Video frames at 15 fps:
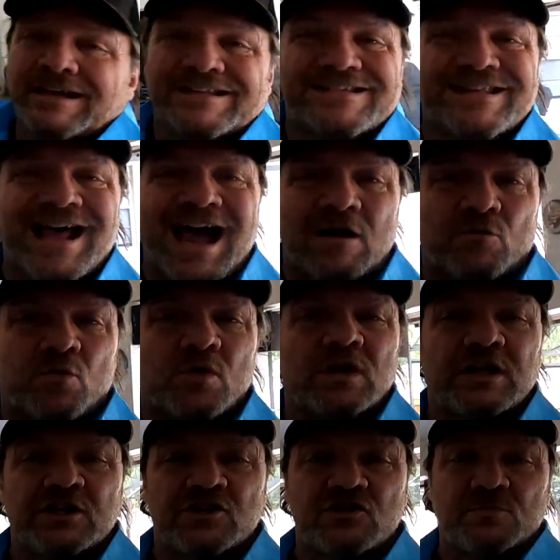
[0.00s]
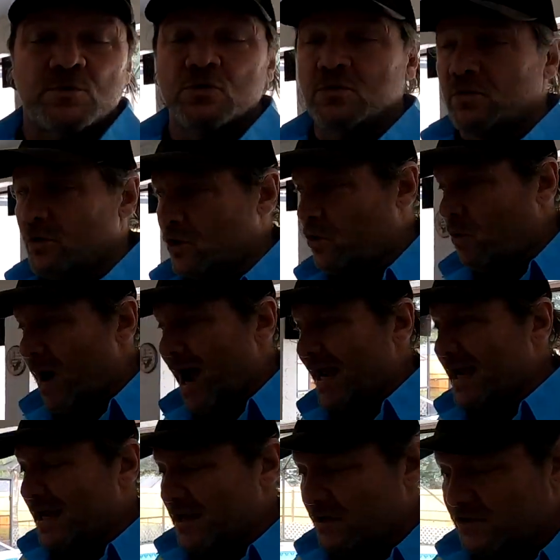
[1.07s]
It's not really smooth or
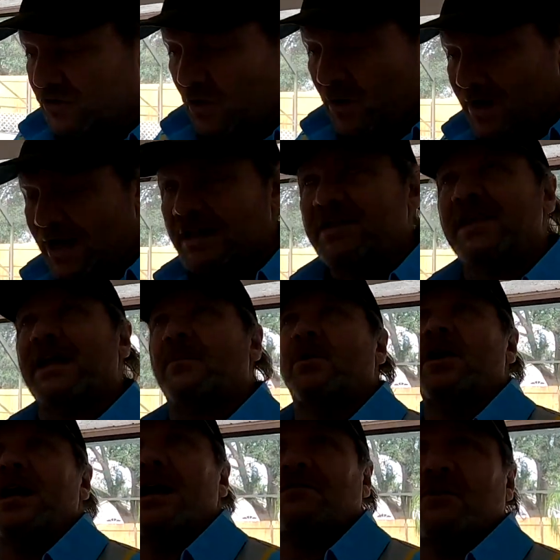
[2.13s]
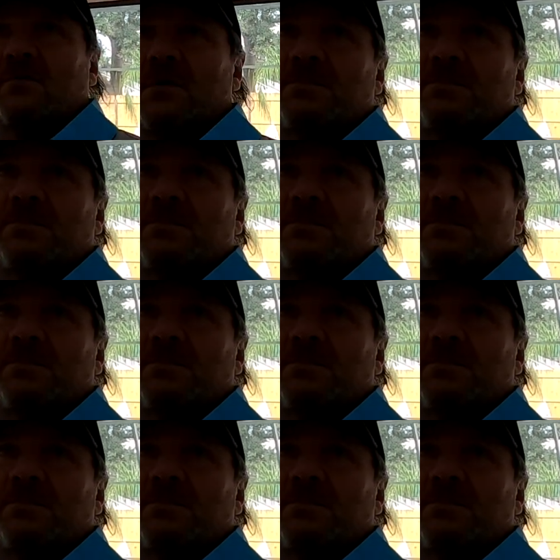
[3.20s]
quiet, so I think I'm going to have to